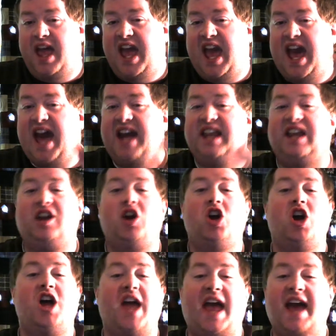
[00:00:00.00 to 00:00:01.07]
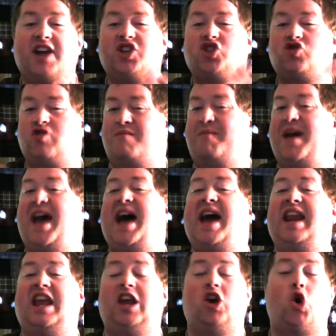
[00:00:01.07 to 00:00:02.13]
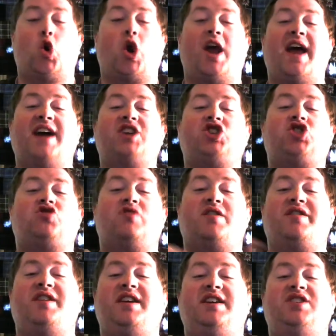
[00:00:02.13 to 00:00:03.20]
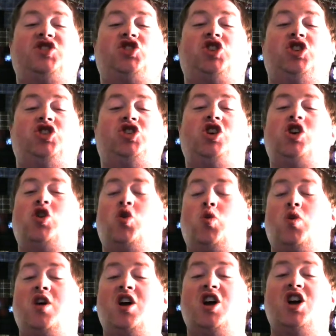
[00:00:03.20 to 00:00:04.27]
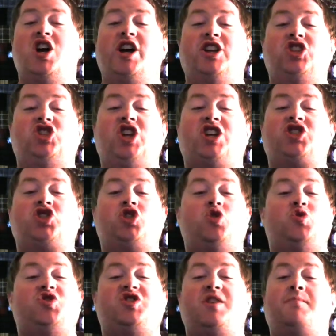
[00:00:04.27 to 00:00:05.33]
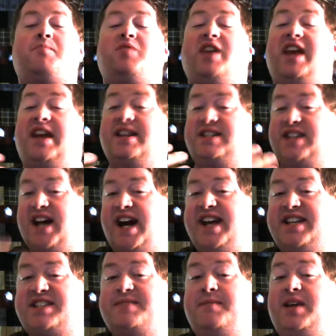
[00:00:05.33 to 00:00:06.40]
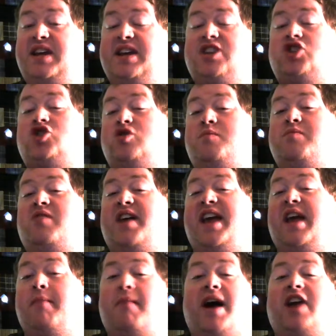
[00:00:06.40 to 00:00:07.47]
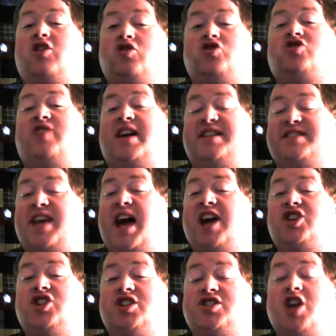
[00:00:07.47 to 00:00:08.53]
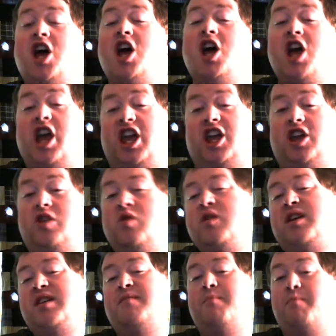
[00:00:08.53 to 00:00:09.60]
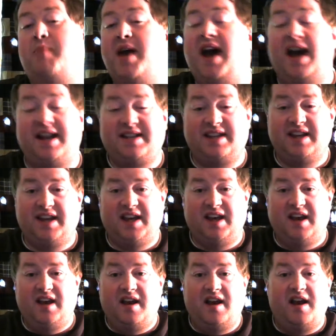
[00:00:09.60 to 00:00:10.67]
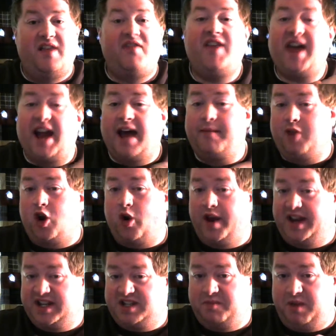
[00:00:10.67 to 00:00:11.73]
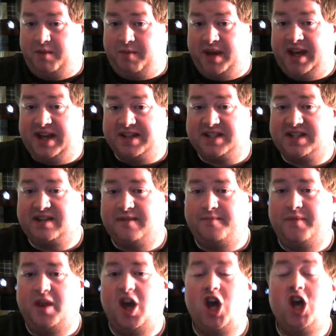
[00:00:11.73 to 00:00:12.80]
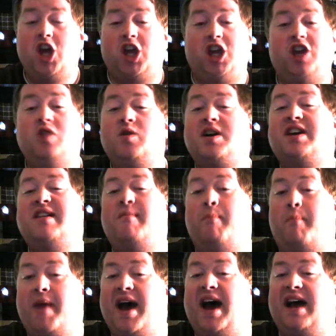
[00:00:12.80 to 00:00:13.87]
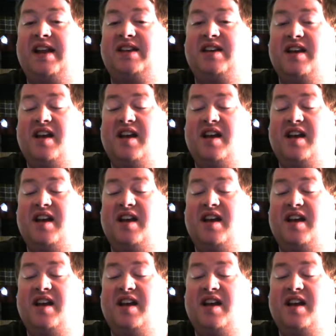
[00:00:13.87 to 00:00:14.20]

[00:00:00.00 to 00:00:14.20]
adding extra padding or extra things to do just to simply entice me into playing microtransactions, you can bet that I'm going to be pissed. You can bet